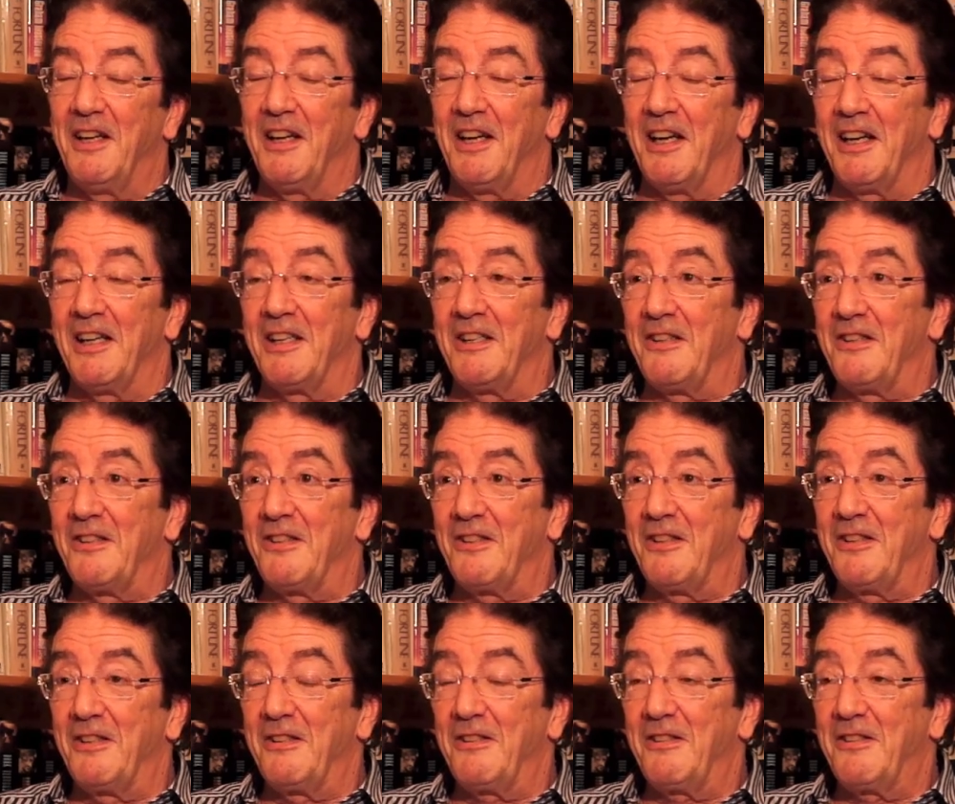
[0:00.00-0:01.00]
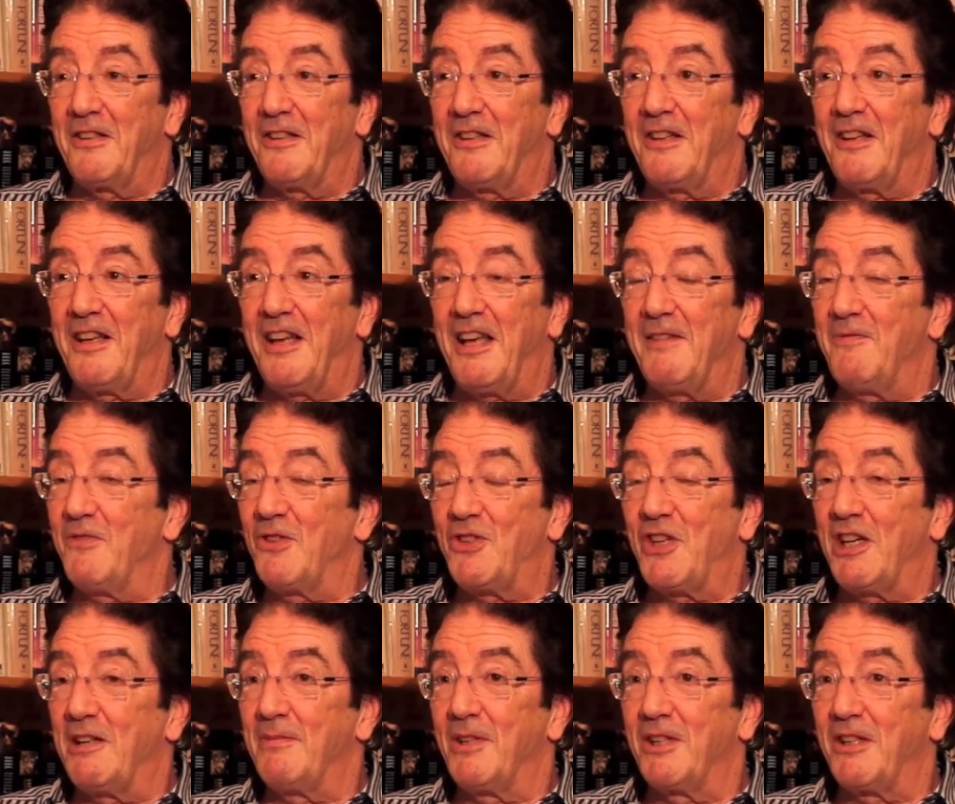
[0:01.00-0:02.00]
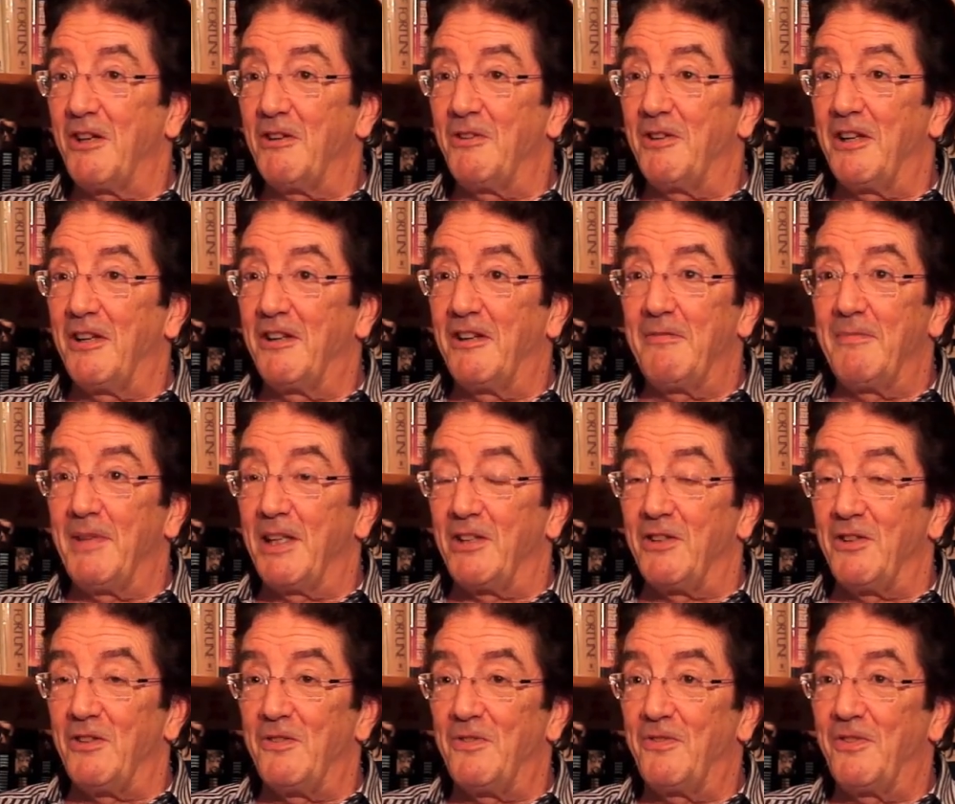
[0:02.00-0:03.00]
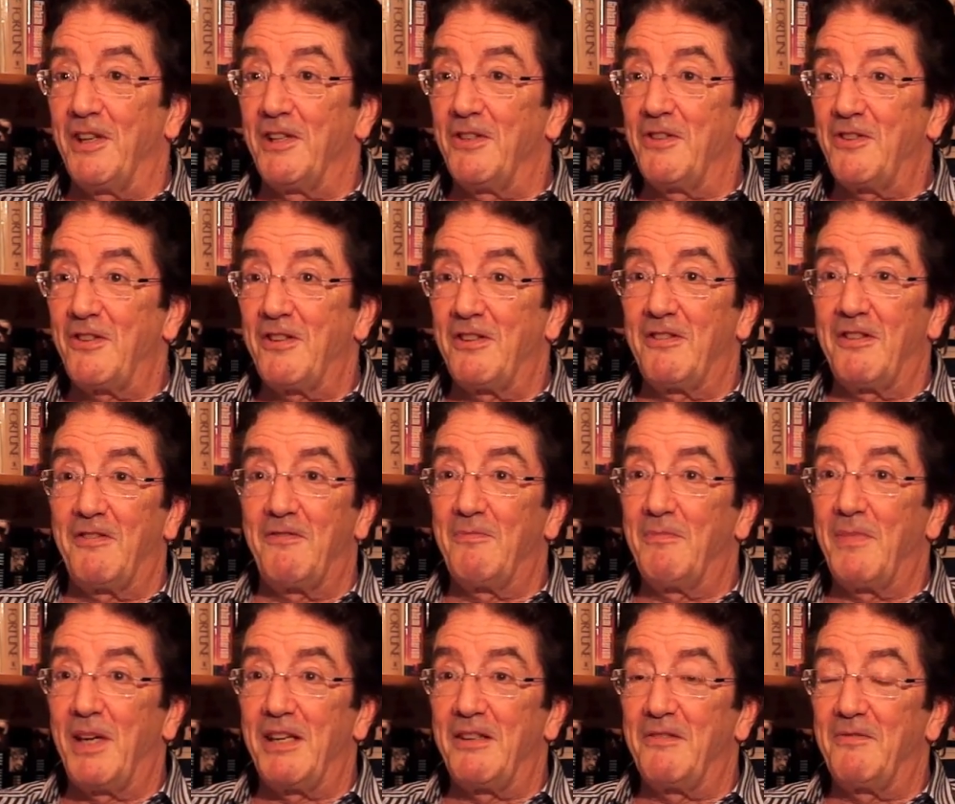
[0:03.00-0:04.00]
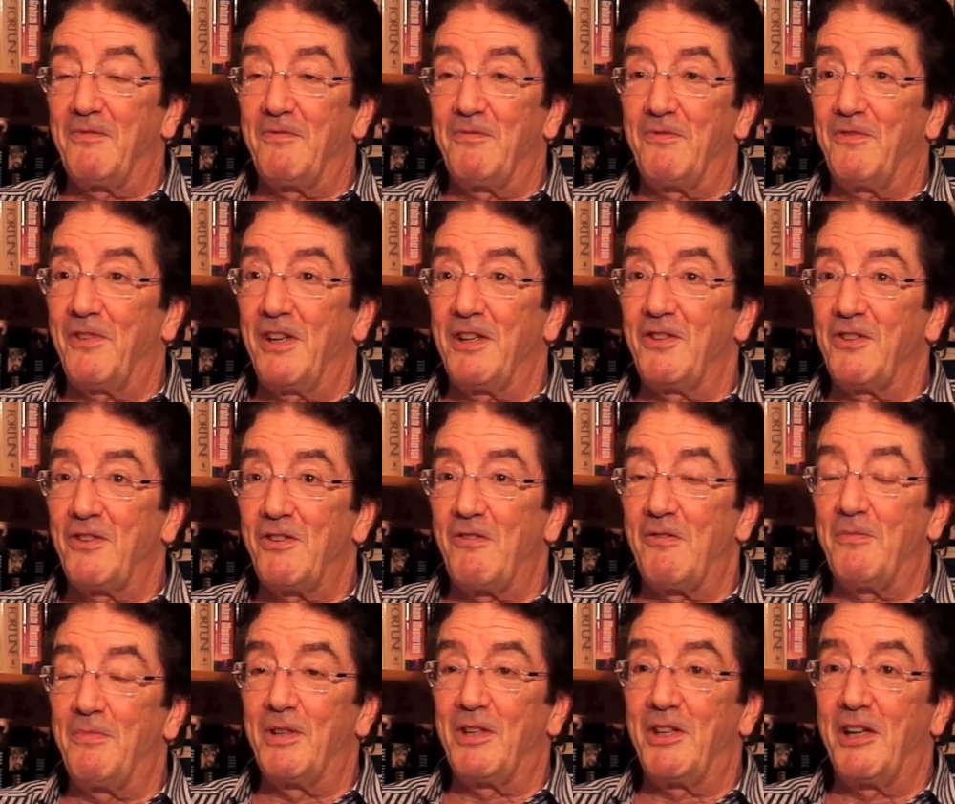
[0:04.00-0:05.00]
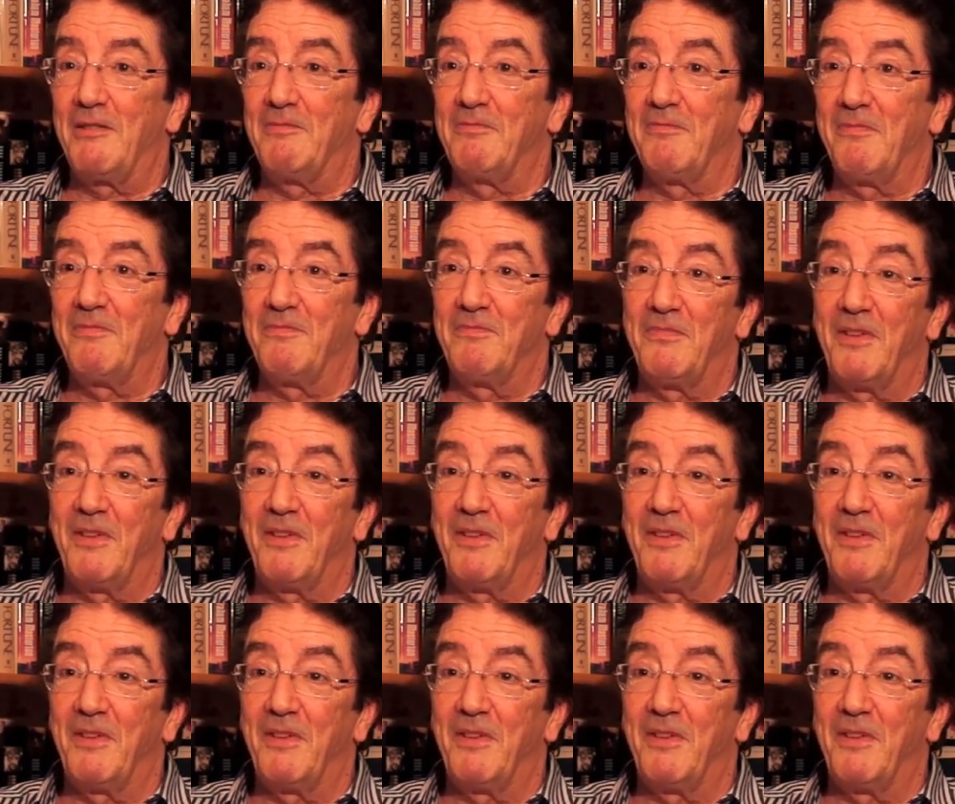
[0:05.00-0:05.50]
And every time I go there I make new friends, and I've made friends who have become